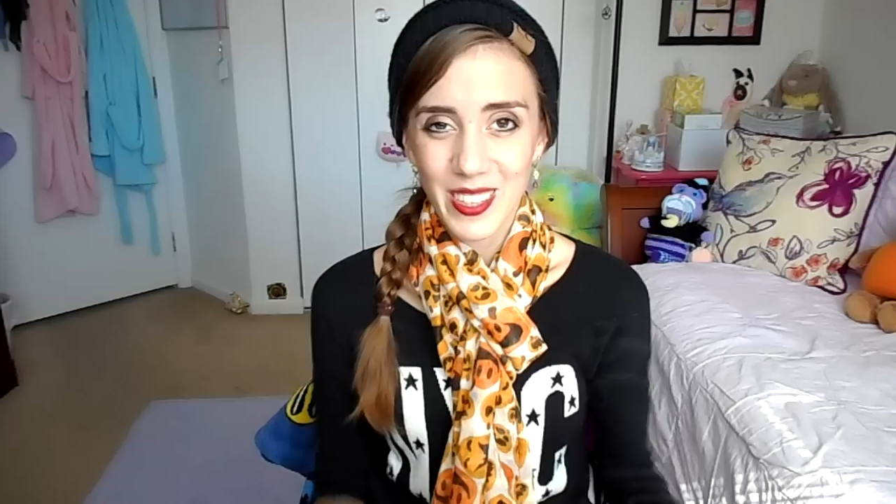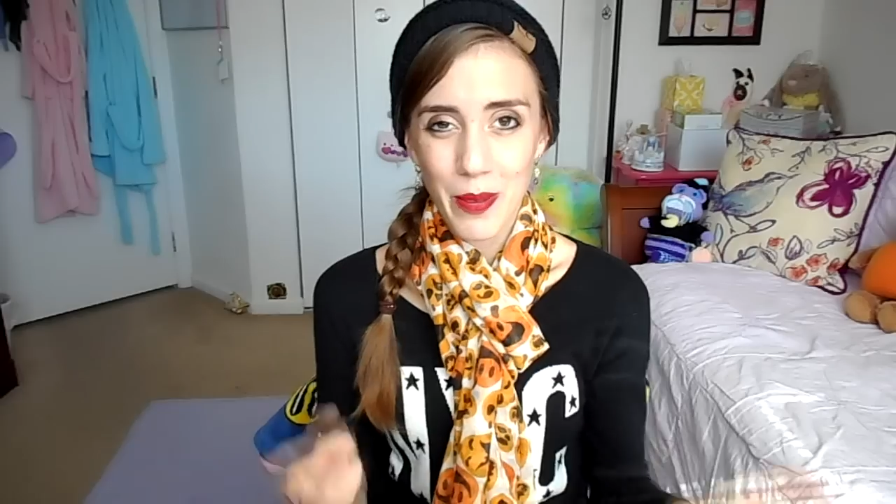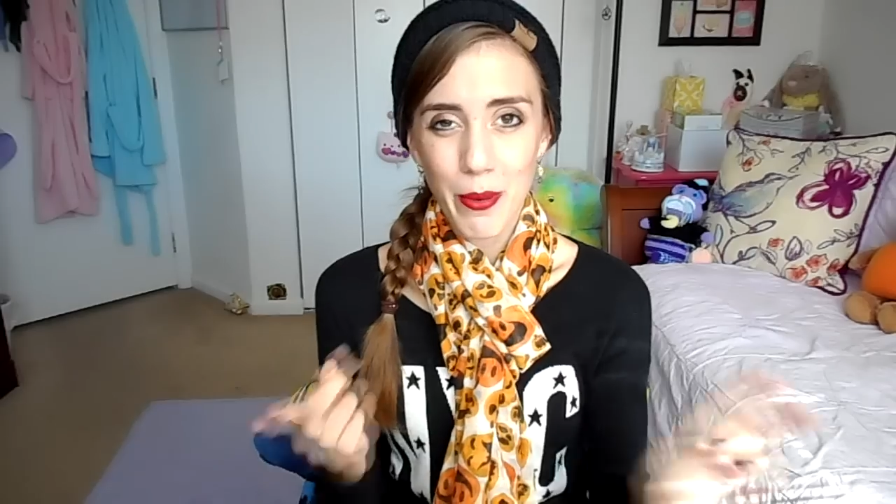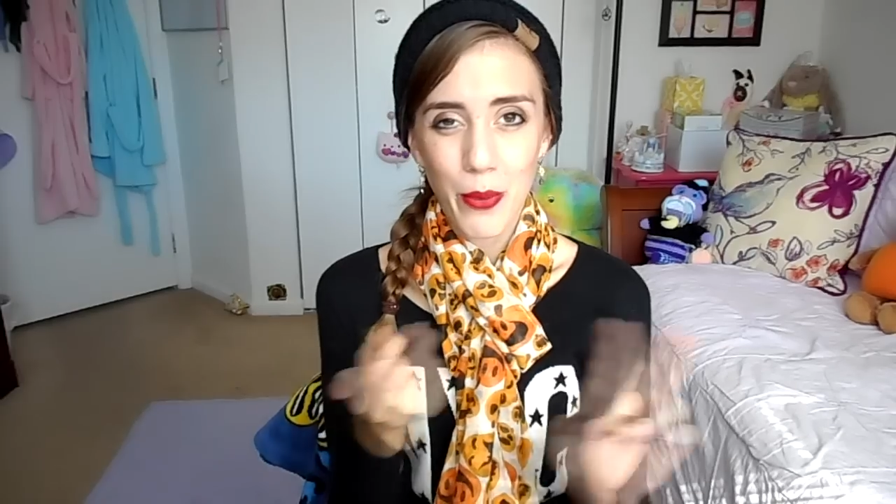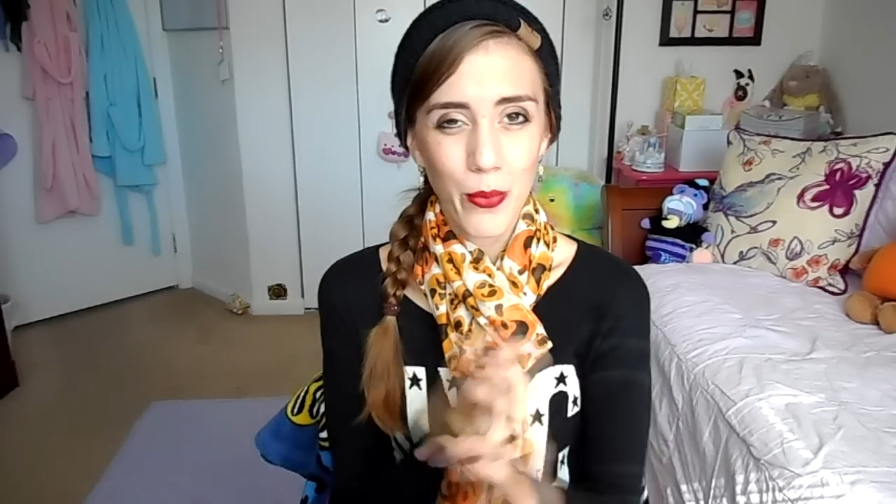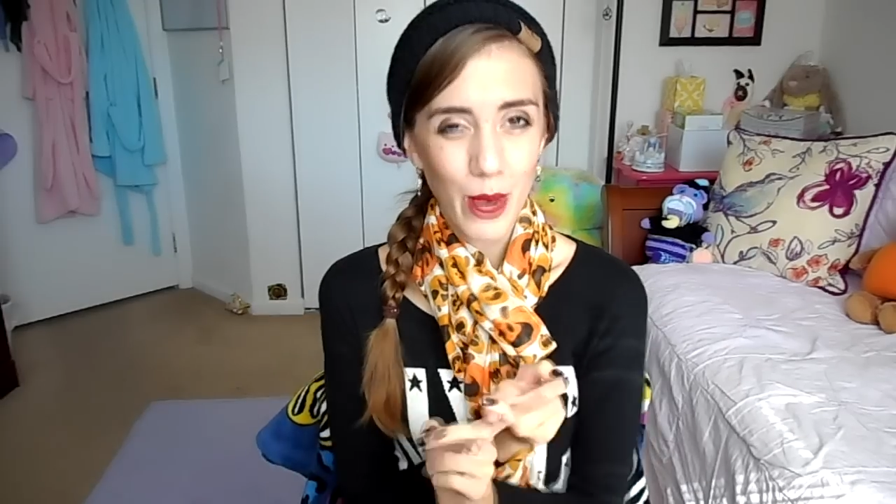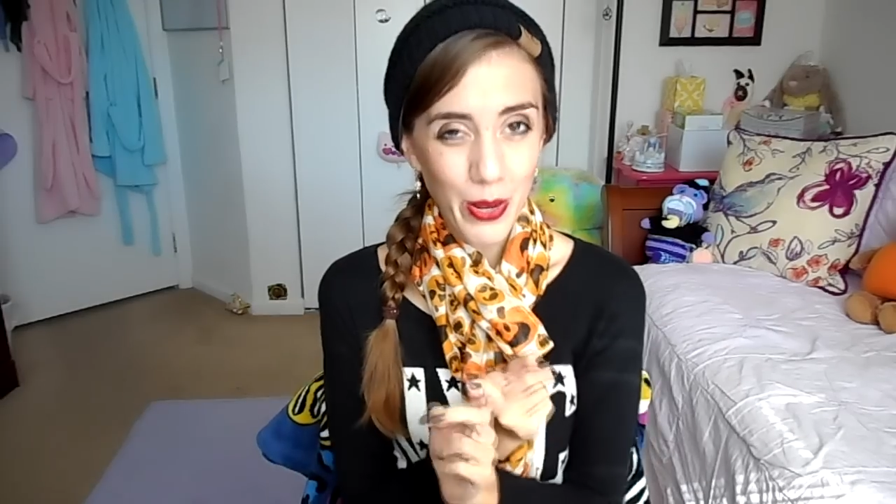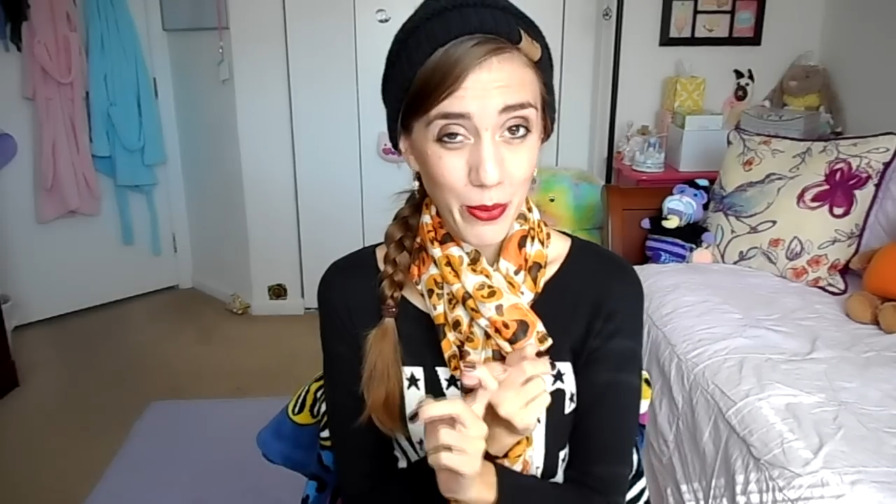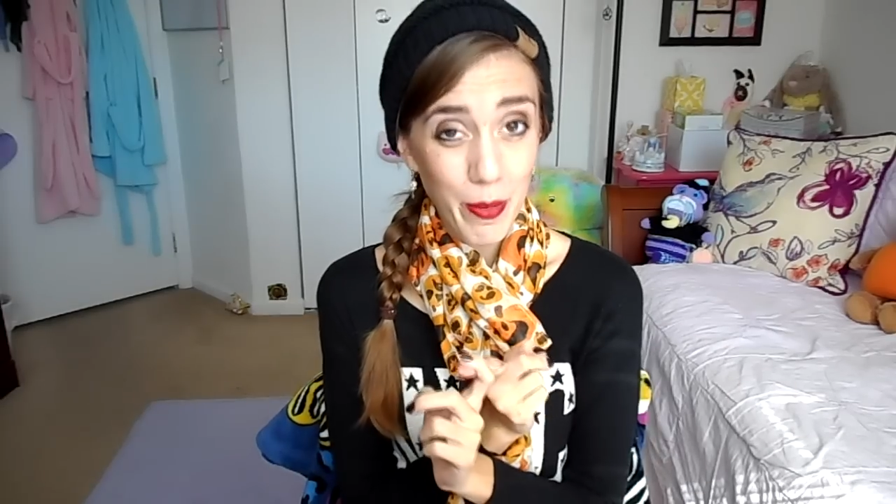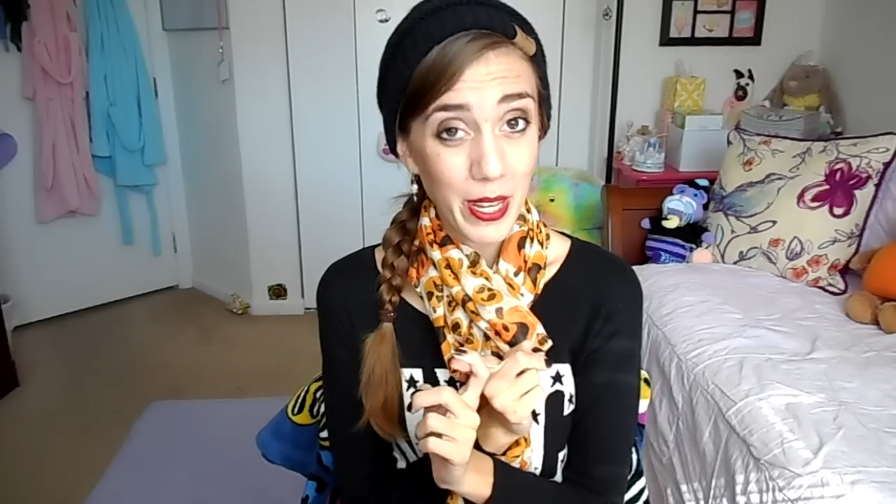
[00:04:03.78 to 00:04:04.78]
Number
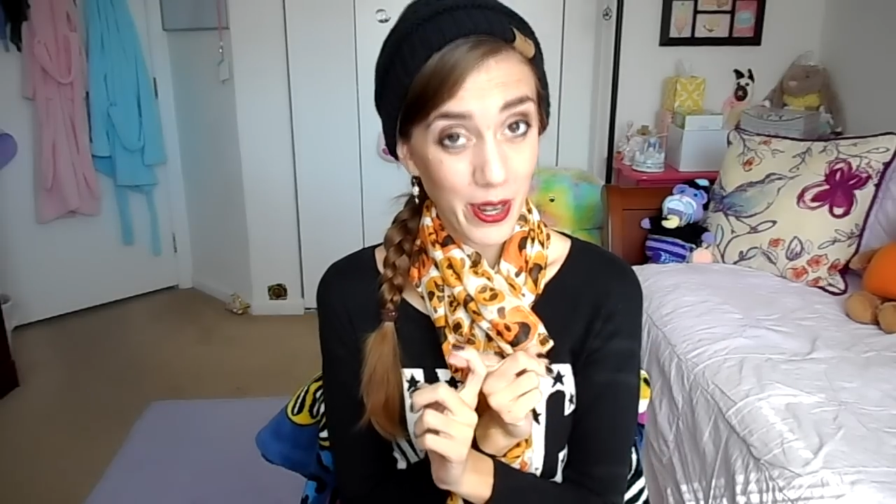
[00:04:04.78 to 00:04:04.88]
1 would be